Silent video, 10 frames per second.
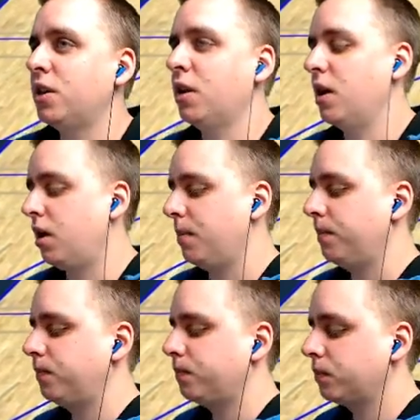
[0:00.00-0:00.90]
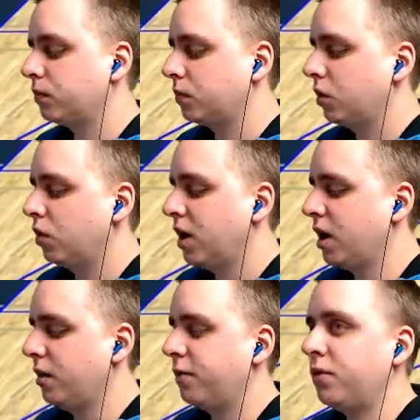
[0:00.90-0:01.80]
What kind
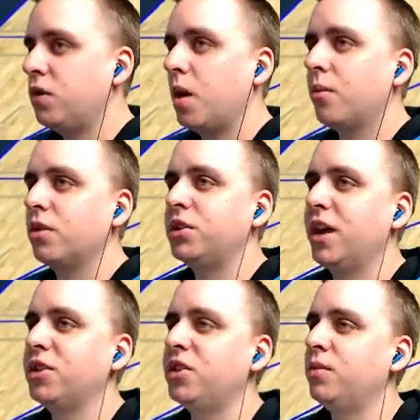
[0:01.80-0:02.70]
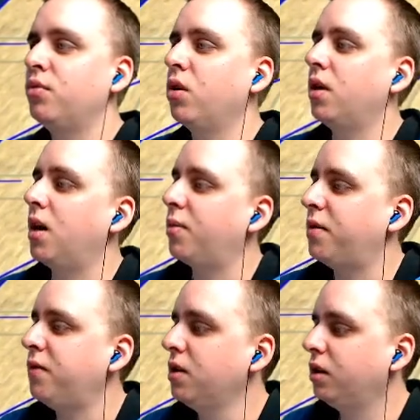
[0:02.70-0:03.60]
of numbers has he put up? I
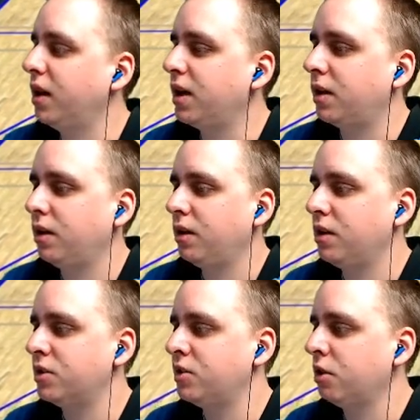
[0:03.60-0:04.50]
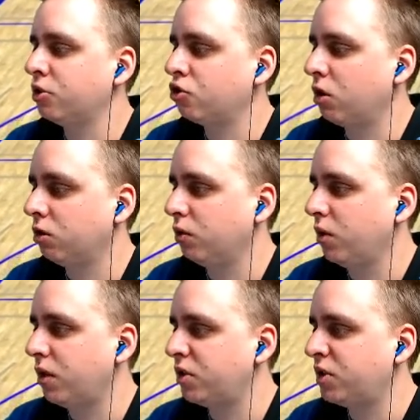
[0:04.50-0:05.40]
feel like he still struggled
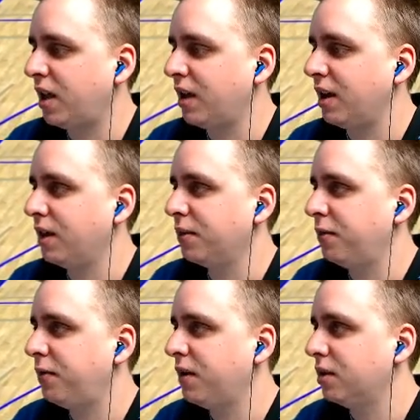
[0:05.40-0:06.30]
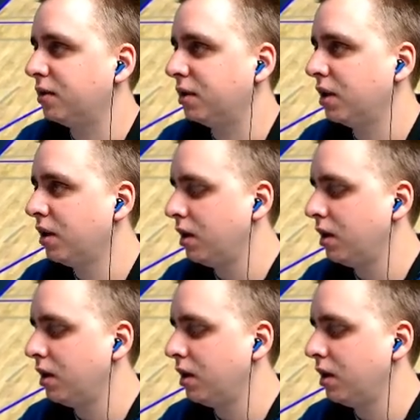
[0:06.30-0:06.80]
with staying on the field.